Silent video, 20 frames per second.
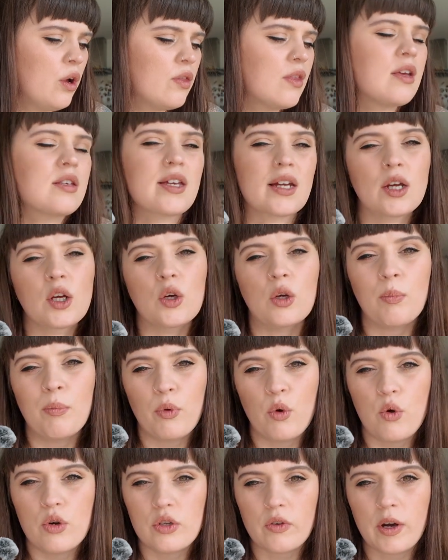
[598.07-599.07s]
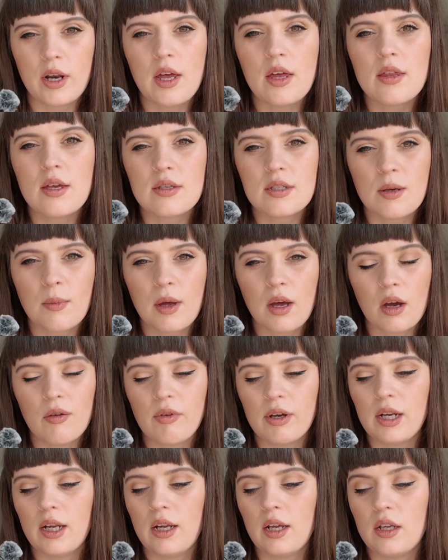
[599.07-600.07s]
there's like a good border in it. That's something I
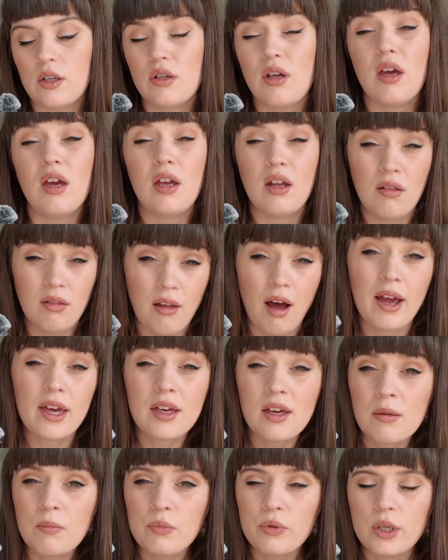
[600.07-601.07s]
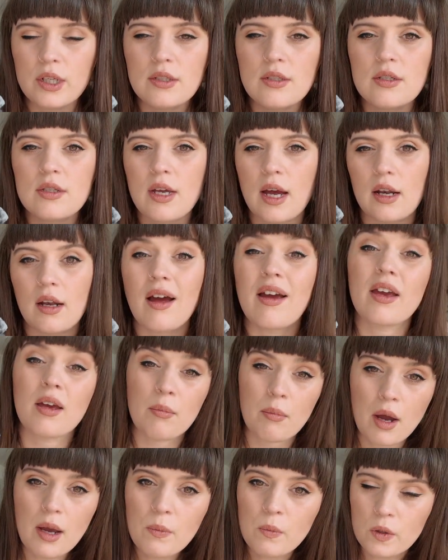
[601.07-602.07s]
really like in prints, and like in
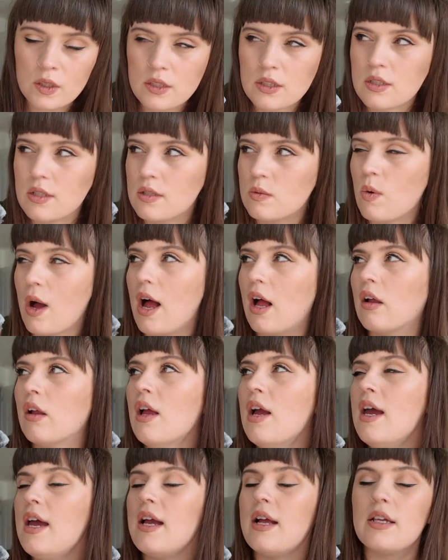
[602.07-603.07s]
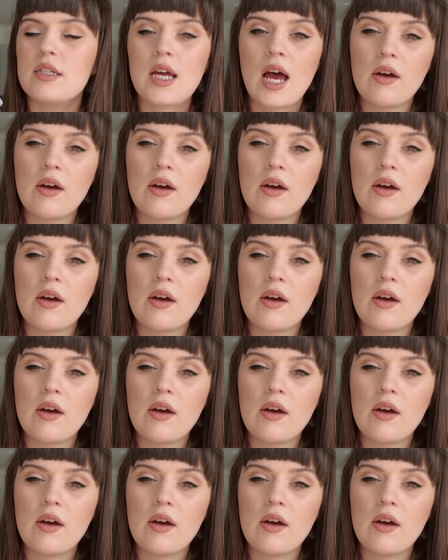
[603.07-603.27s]
my prints as well, is